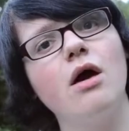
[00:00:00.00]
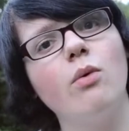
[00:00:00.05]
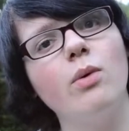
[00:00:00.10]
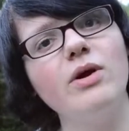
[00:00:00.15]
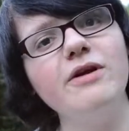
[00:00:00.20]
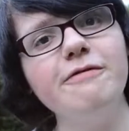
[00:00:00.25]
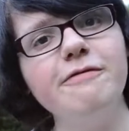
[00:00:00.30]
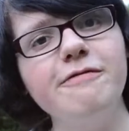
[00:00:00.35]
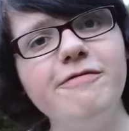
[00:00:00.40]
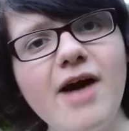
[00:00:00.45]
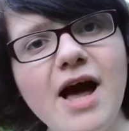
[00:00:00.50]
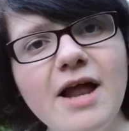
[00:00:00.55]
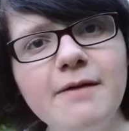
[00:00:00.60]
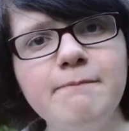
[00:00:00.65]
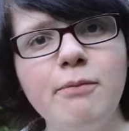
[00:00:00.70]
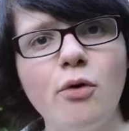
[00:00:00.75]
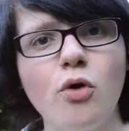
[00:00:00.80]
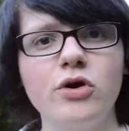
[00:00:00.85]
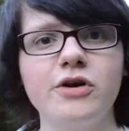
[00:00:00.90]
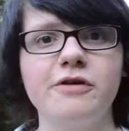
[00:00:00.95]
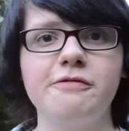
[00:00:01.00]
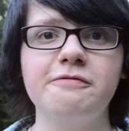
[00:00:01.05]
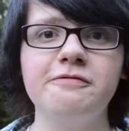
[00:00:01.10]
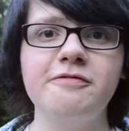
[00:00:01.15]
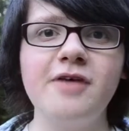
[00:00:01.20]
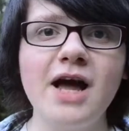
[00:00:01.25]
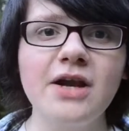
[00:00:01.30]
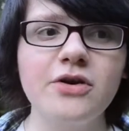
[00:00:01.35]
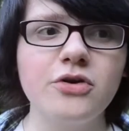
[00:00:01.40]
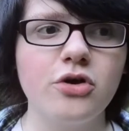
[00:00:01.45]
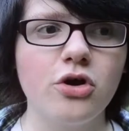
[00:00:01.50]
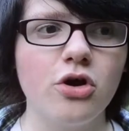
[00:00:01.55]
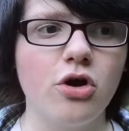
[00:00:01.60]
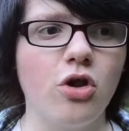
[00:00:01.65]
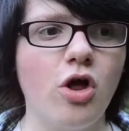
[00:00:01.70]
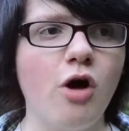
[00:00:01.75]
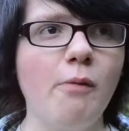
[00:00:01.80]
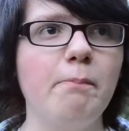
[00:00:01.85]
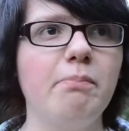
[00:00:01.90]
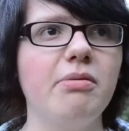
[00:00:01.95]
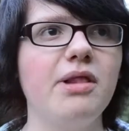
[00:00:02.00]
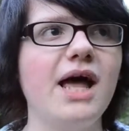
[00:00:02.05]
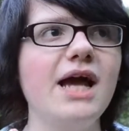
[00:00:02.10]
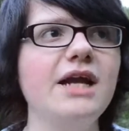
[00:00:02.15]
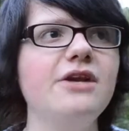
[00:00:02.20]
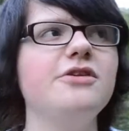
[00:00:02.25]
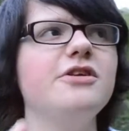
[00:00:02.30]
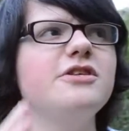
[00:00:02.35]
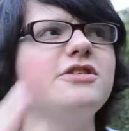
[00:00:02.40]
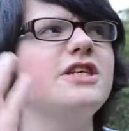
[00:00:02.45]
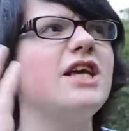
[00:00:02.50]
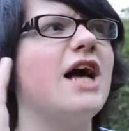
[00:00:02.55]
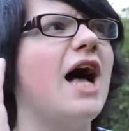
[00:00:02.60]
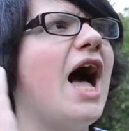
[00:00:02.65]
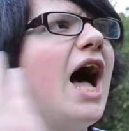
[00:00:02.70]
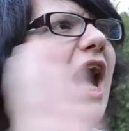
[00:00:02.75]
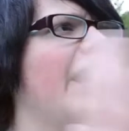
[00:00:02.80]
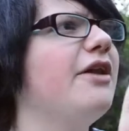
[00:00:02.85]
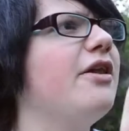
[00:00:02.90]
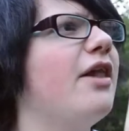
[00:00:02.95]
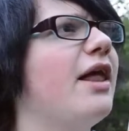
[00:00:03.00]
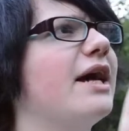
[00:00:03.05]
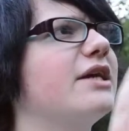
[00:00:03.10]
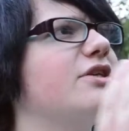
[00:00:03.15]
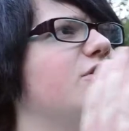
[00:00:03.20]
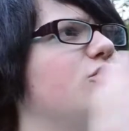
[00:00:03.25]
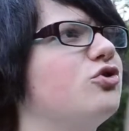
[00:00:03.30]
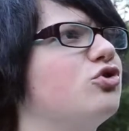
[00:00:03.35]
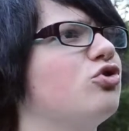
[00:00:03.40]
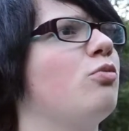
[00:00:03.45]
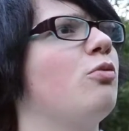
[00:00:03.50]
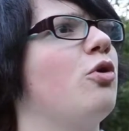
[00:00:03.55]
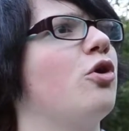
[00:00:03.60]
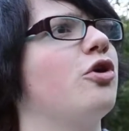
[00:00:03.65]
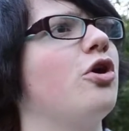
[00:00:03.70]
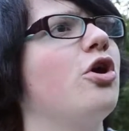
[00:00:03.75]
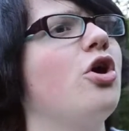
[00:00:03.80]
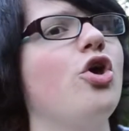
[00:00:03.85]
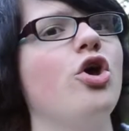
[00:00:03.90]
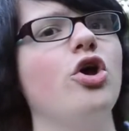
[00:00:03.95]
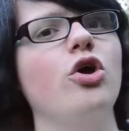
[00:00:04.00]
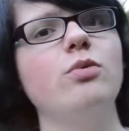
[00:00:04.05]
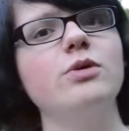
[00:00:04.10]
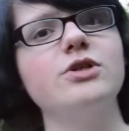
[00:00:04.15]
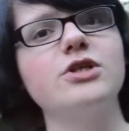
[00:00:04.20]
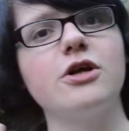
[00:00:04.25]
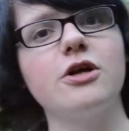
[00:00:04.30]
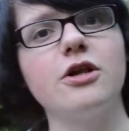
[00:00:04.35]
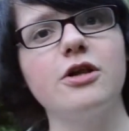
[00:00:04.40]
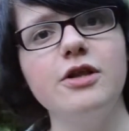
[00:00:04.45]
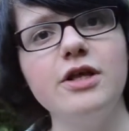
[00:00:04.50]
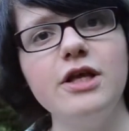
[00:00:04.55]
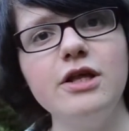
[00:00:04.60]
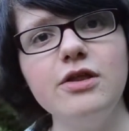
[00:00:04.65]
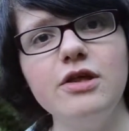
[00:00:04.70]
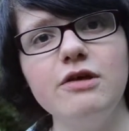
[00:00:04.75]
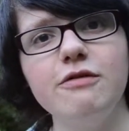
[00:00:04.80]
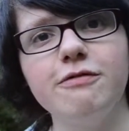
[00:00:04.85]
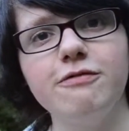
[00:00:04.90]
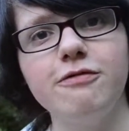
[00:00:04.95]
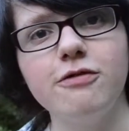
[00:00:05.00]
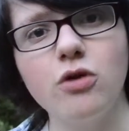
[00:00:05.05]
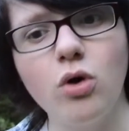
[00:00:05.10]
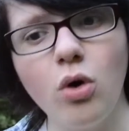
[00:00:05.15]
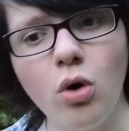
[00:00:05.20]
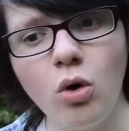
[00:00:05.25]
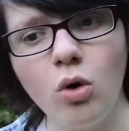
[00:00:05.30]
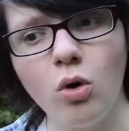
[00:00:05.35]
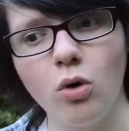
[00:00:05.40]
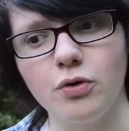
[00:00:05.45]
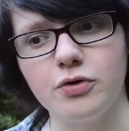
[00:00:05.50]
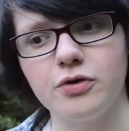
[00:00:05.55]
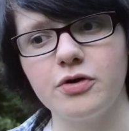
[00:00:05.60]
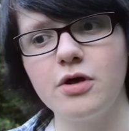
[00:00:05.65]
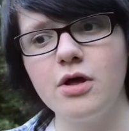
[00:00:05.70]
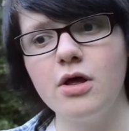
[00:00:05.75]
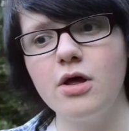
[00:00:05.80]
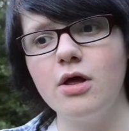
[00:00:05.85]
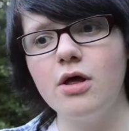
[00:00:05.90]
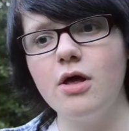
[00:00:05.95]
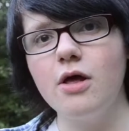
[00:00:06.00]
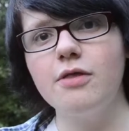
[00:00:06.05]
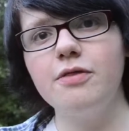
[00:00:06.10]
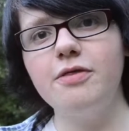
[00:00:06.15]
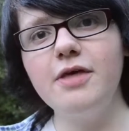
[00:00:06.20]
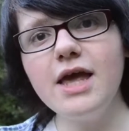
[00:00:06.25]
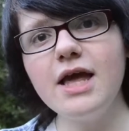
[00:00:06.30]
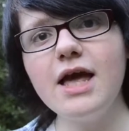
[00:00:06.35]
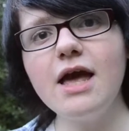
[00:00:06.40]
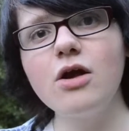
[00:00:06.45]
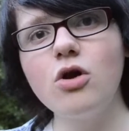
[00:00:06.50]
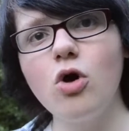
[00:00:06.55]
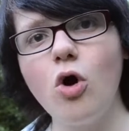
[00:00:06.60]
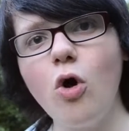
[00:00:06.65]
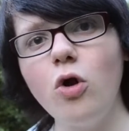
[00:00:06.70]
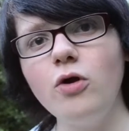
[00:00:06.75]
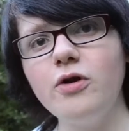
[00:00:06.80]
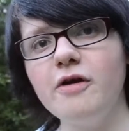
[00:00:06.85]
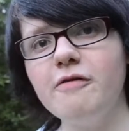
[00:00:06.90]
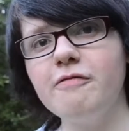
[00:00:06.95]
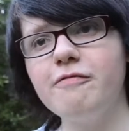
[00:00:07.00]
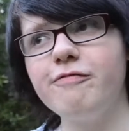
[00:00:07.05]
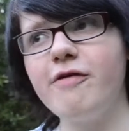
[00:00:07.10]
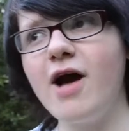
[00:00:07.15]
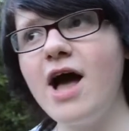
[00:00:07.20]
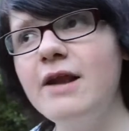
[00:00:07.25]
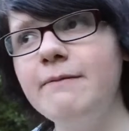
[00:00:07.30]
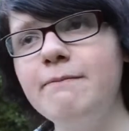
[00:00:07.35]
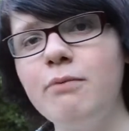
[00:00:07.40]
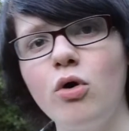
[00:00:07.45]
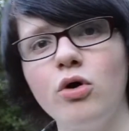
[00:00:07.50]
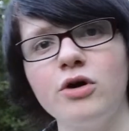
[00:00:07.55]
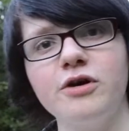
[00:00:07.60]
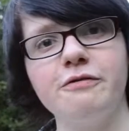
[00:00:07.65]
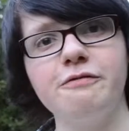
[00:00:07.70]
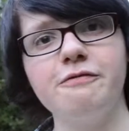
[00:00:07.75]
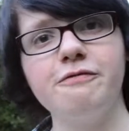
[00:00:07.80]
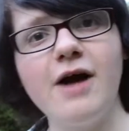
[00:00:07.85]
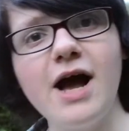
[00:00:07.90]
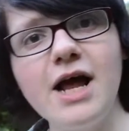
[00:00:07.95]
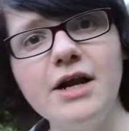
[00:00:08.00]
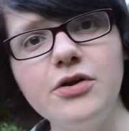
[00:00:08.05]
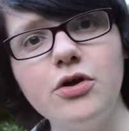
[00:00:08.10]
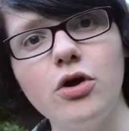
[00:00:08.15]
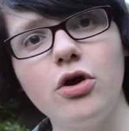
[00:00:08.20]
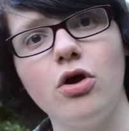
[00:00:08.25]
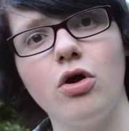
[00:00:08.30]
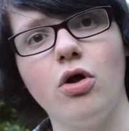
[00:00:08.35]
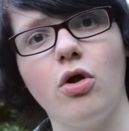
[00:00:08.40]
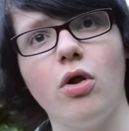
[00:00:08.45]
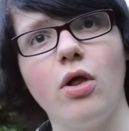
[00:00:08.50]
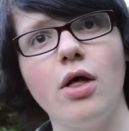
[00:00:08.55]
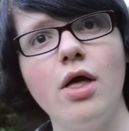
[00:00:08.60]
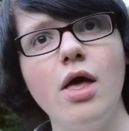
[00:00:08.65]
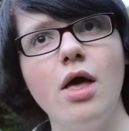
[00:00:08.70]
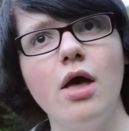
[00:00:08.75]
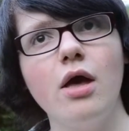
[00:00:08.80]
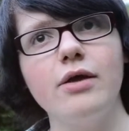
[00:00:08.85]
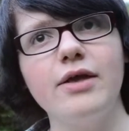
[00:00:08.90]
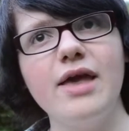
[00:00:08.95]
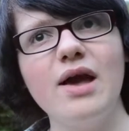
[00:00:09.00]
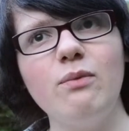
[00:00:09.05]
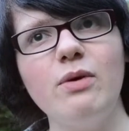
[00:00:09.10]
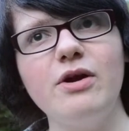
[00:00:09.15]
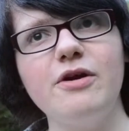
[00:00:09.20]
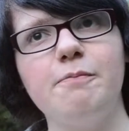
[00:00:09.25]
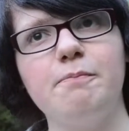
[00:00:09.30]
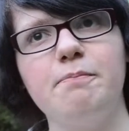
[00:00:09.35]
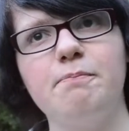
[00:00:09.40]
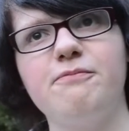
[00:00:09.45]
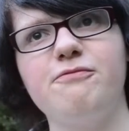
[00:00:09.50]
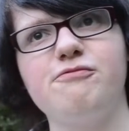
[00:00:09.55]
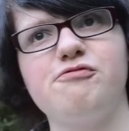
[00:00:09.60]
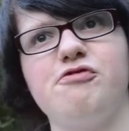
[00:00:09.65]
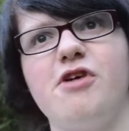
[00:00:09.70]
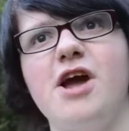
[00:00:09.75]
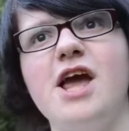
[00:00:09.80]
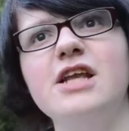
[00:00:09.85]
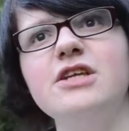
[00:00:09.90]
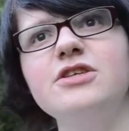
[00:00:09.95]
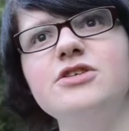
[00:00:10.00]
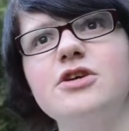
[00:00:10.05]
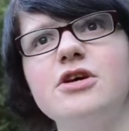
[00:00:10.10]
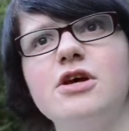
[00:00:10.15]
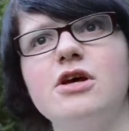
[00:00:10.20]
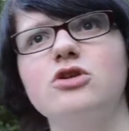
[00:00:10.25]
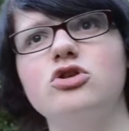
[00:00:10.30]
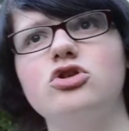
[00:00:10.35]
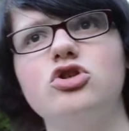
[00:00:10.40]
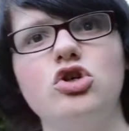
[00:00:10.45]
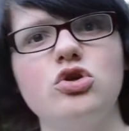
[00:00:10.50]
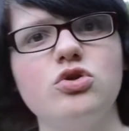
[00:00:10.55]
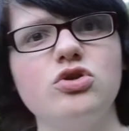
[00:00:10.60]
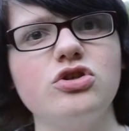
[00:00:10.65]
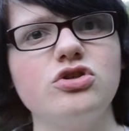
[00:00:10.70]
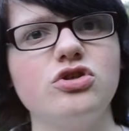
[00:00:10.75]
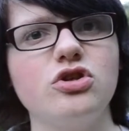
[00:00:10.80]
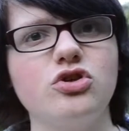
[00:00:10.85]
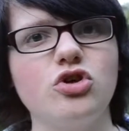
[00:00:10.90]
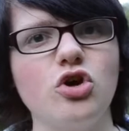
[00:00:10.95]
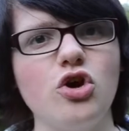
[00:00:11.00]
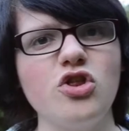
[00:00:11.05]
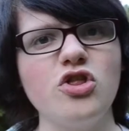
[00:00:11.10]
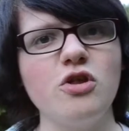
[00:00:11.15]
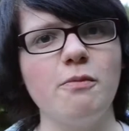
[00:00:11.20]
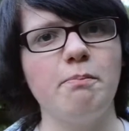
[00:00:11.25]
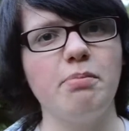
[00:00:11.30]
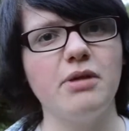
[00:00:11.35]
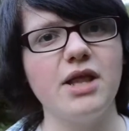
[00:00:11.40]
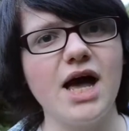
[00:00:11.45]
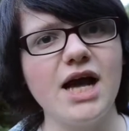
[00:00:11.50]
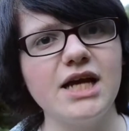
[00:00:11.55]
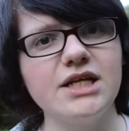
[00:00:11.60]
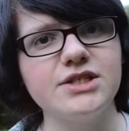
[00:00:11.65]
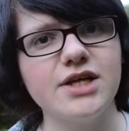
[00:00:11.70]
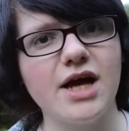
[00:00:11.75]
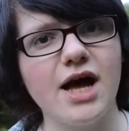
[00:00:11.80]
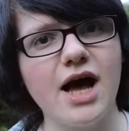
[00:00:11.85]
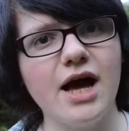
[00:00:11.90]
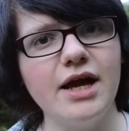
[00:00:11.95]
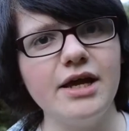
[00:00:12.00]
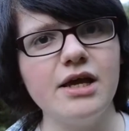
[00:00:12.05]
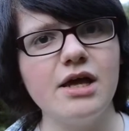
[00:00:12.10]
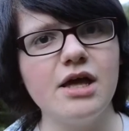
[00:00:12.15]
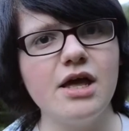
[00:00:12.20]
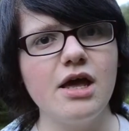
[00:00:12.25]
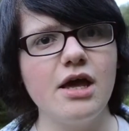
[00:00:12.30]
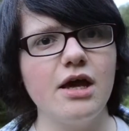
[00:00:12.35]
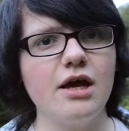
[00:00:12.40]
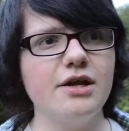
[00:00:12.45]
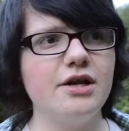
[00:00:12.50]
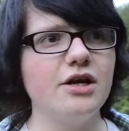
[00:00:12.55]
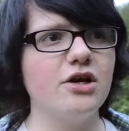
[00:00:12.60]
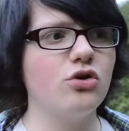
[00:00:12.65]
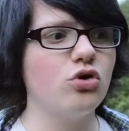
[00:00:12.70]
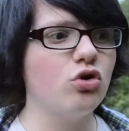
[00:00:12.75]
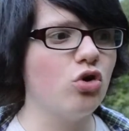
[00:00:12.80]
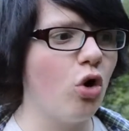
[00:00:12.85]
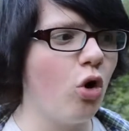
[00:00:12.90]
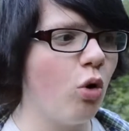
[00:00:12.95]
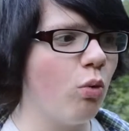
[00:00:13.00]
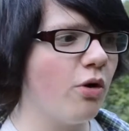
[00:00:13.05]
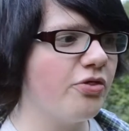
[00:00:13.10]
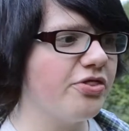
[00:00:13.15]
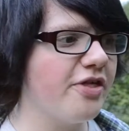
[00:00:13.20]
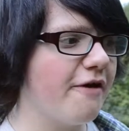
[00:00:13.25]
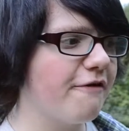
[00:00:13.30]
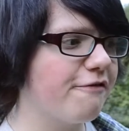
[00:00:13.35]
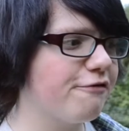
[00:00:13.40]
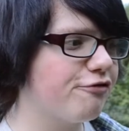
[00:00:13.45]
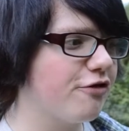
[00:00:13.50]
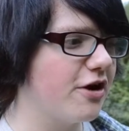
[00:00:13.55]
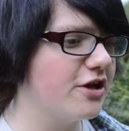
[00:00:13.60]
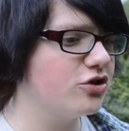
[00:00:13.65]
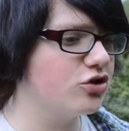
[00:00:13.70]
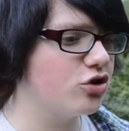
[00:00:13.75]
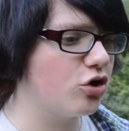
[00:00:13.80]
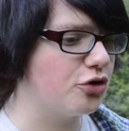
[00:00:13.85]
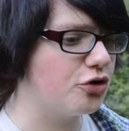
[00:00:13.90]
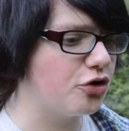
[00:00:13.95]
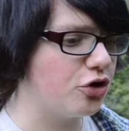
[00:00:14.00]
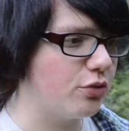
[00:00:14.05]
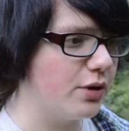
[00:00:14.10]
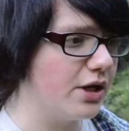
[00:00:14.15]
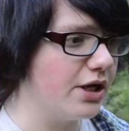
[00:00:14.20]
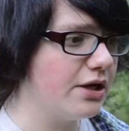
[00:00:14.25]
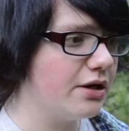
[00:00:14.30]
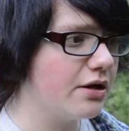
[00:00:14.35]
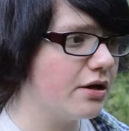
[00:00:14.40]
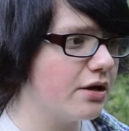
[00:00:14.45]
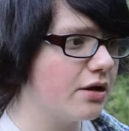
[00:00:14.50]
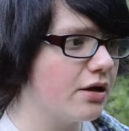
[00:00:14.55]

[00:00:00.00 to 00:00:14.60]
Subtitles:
When a fanboy and a fangirl are blindlessly idolising someone who is clearly flawed, they get called a fanboy and a fangirl. Yet when a friend chooses to turn the blind eye and ignore what their friends are doing,